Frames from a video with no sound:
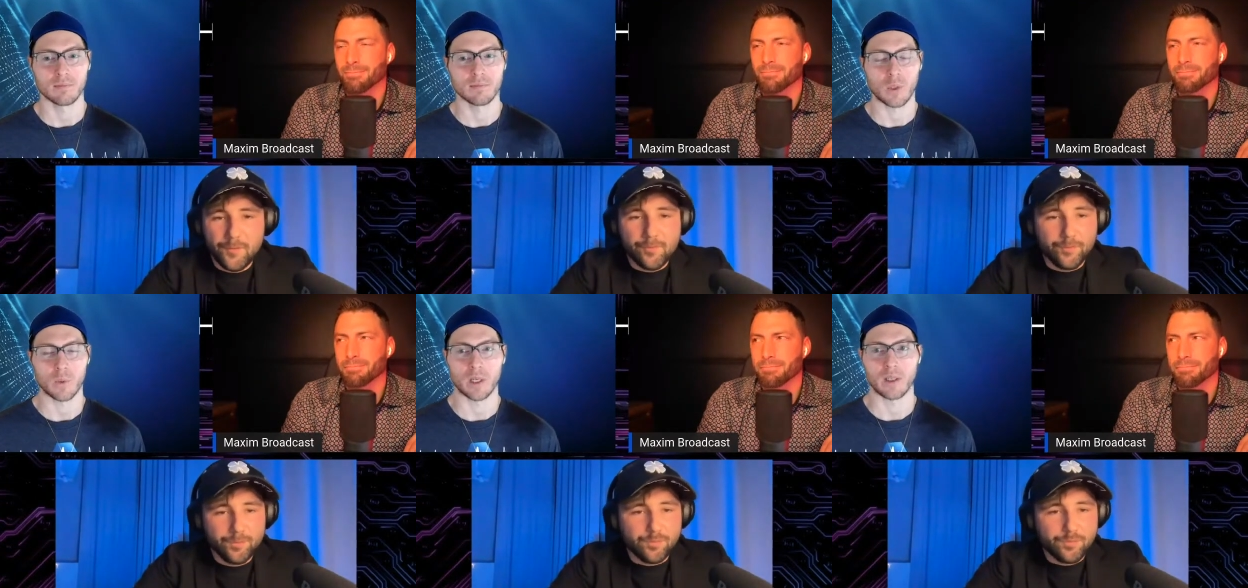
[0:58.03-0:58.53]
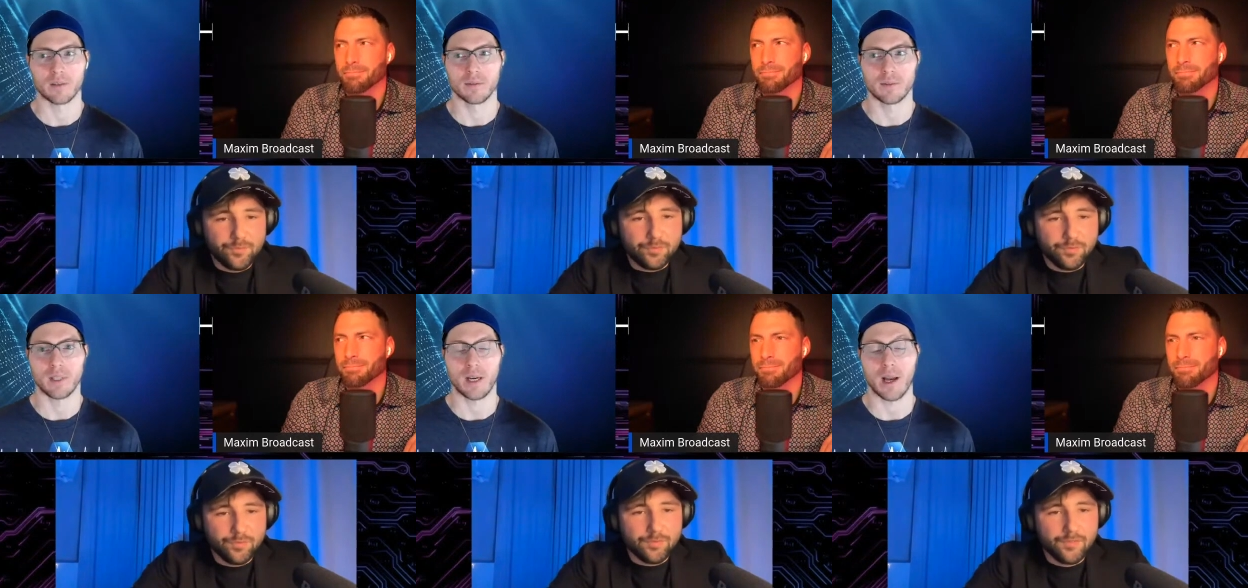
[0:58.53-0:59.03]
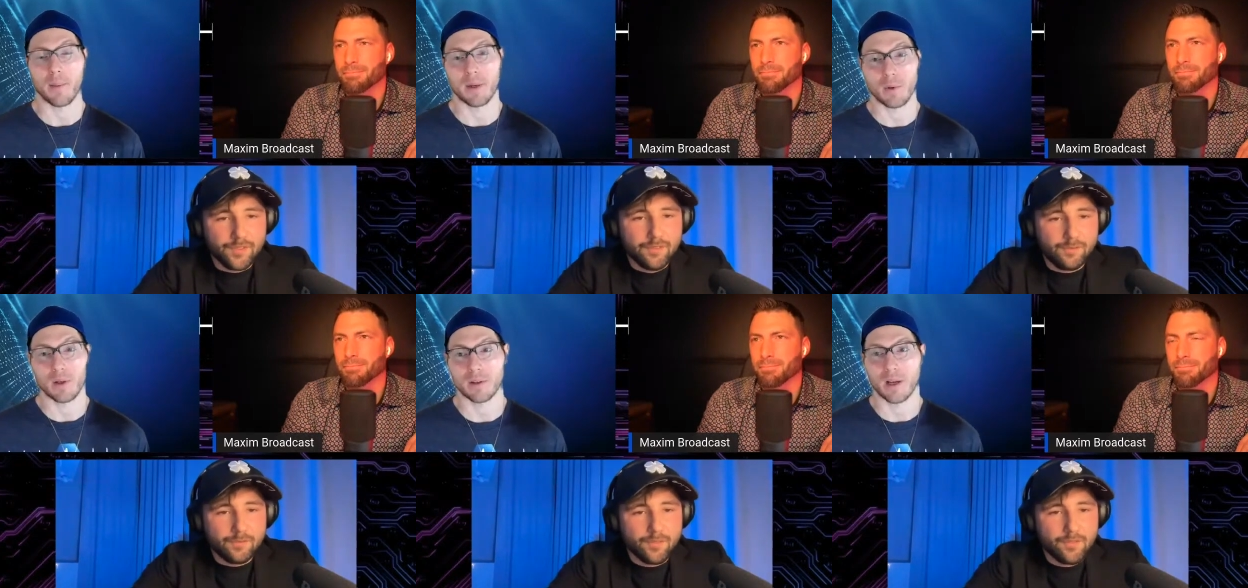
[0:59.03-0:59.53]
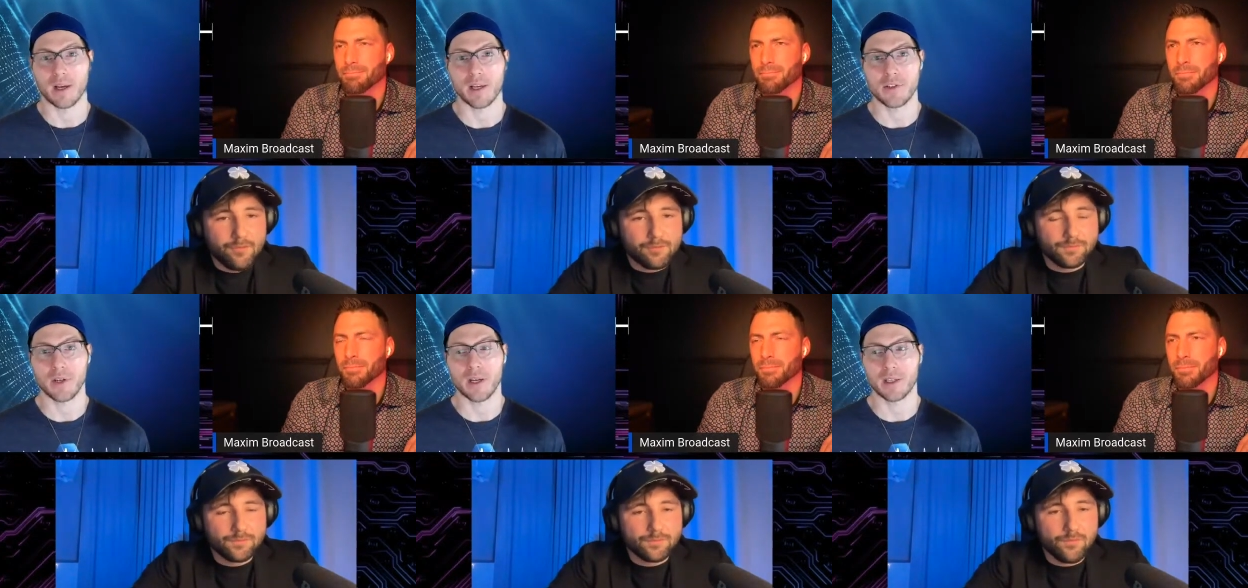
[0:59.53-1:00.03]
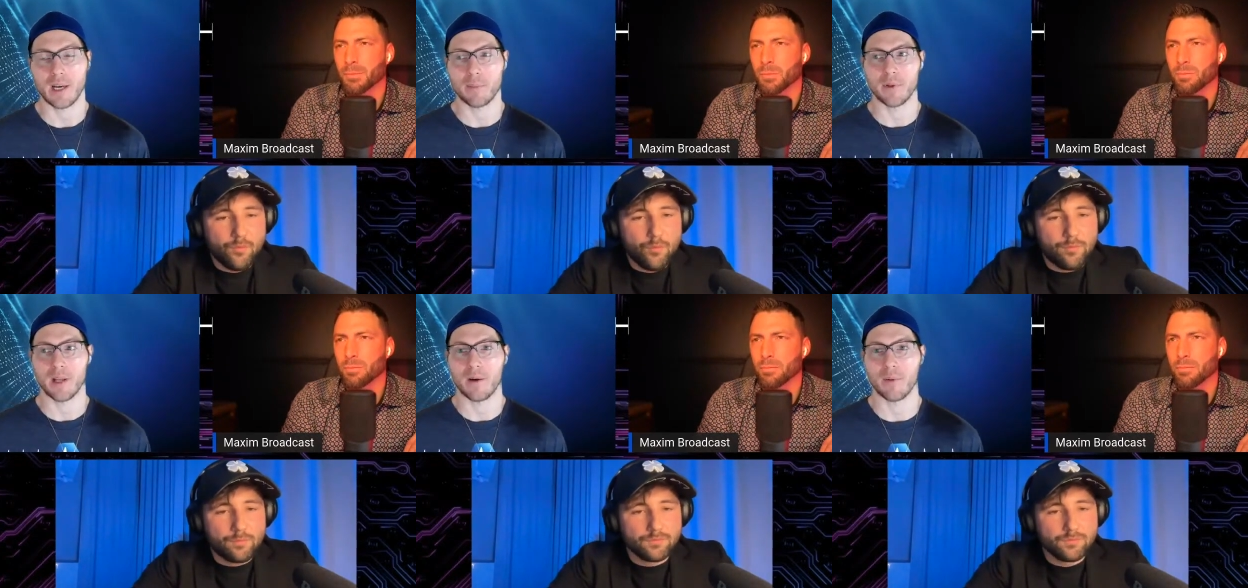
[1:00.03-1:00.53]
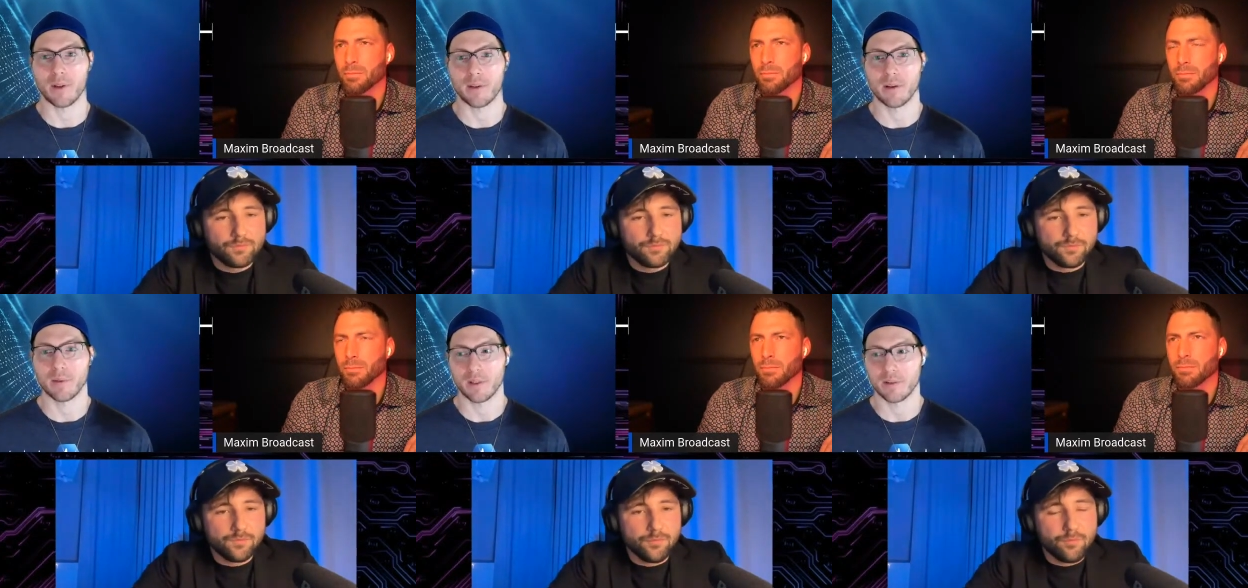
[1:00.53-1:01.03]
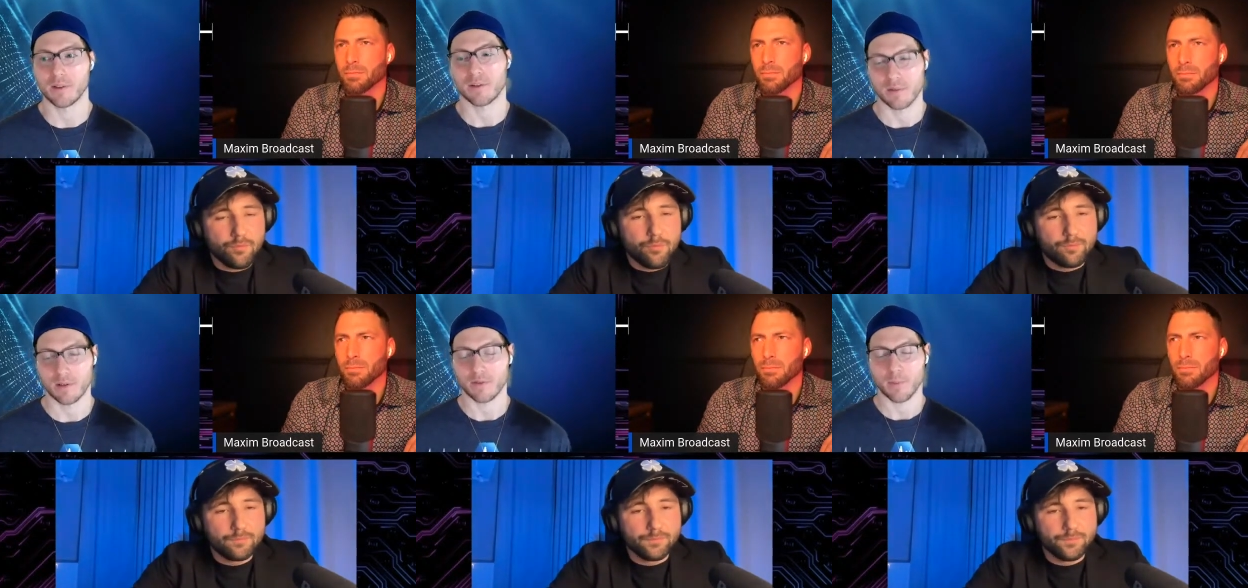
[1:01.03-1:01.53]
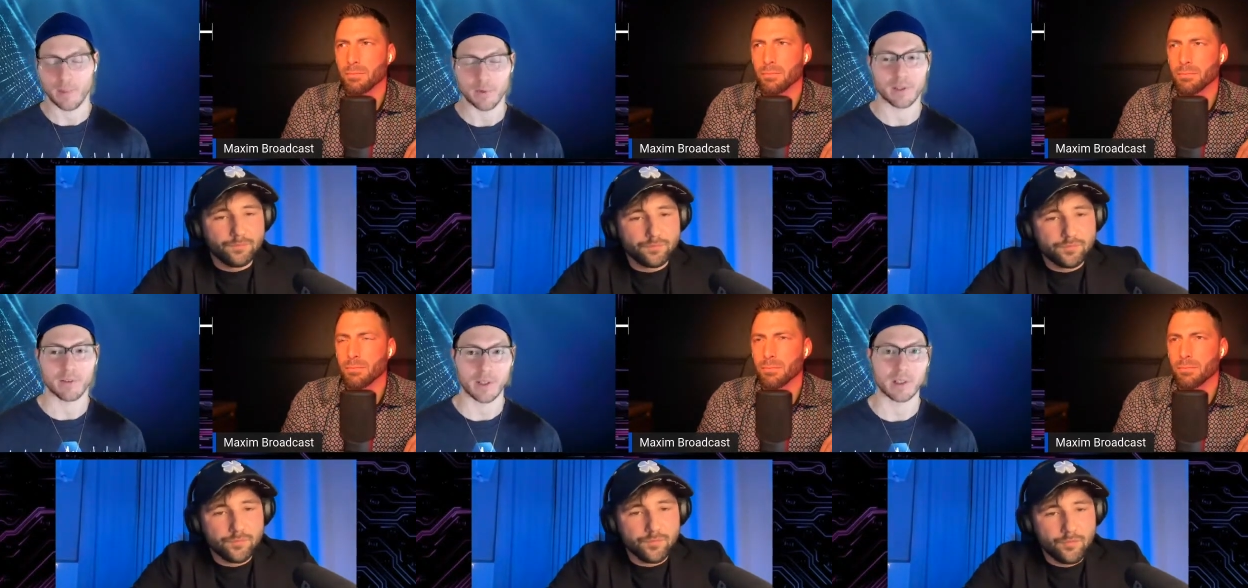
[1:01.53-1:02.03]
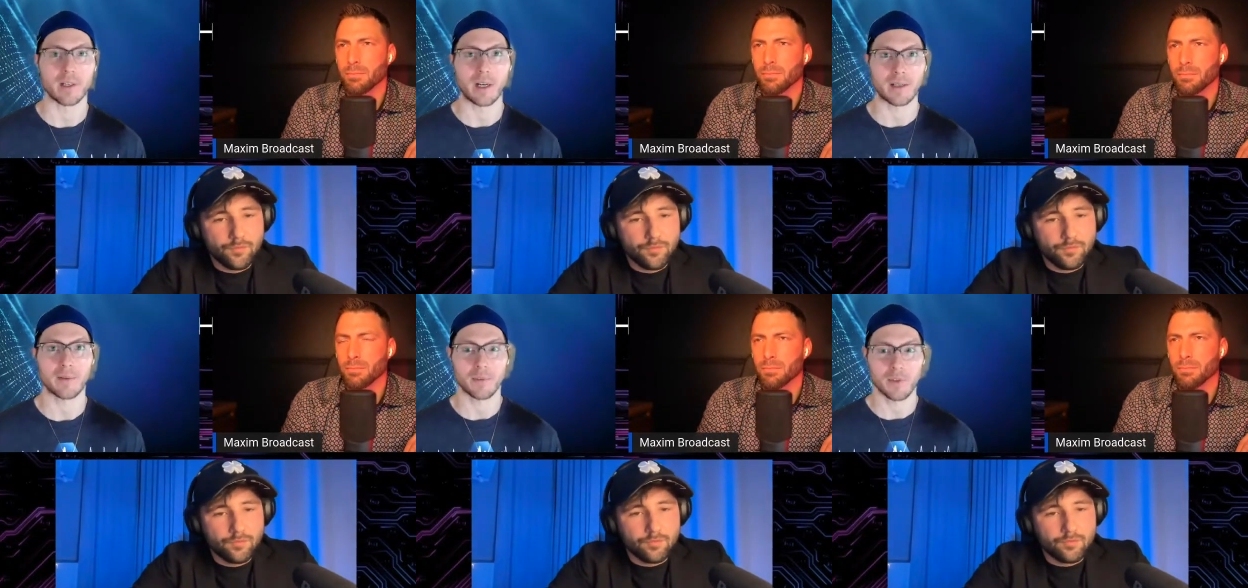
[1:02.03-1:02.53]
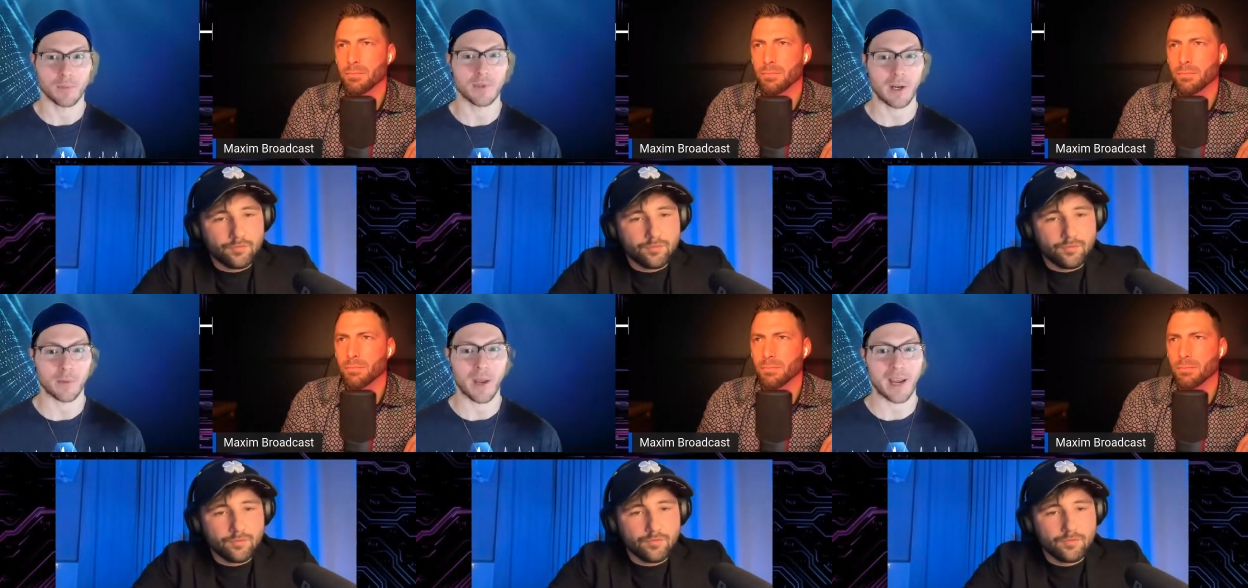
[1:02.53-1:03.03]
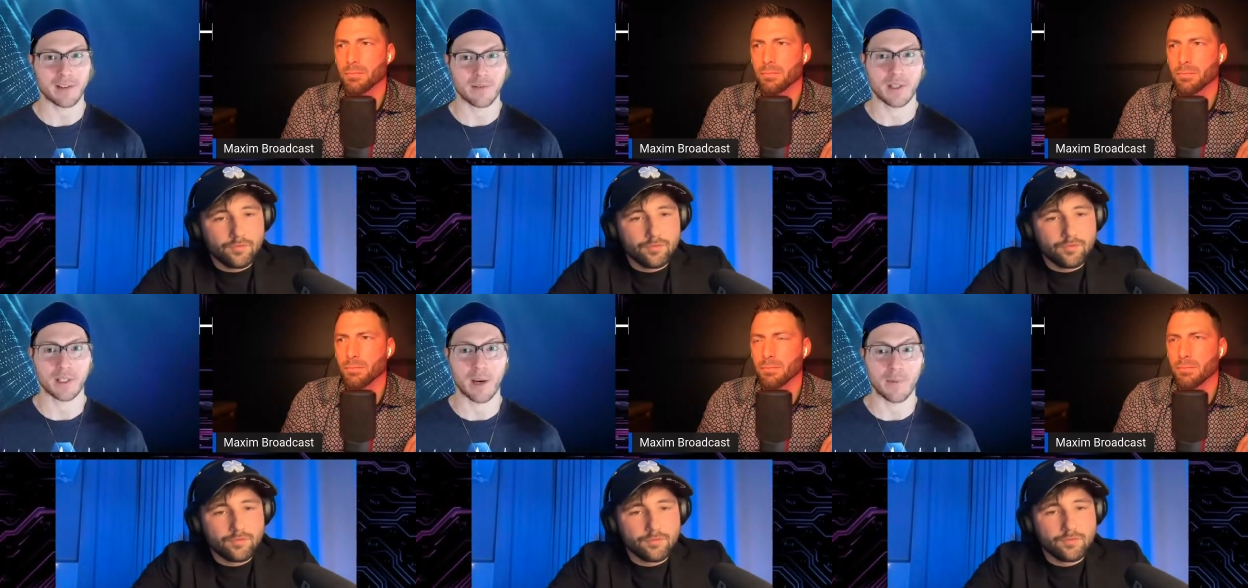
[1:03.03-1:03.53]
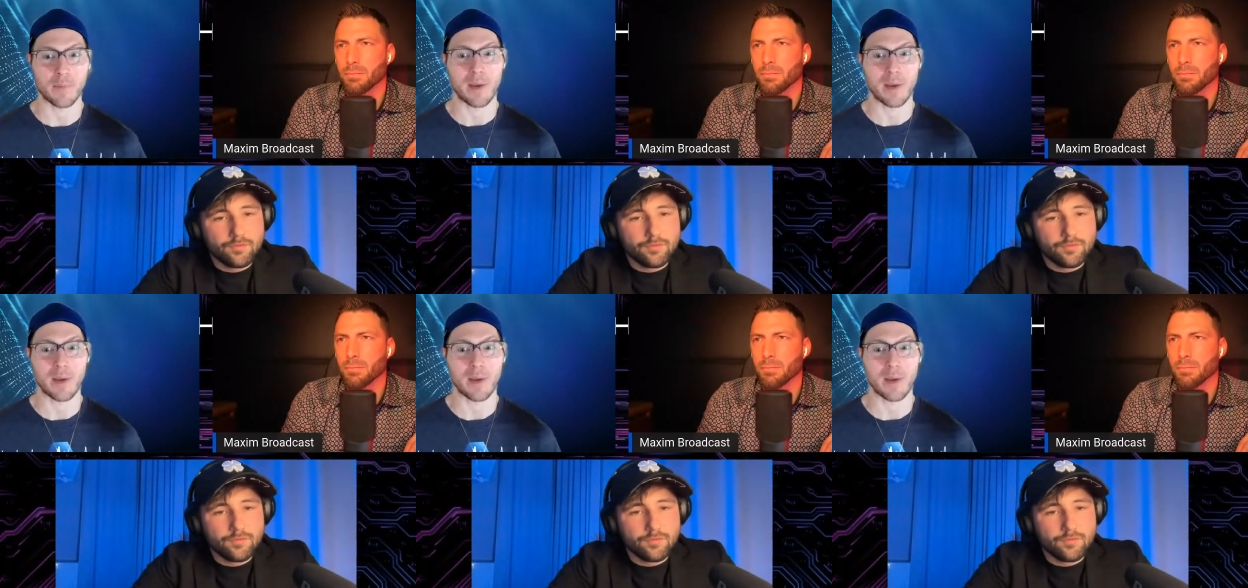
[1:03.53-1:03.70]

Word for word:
Speaker 1: Wow. Yeah. I mean, well, I guess you got to couple that with, I mean, just, just for people listening, like some sort of passive income to make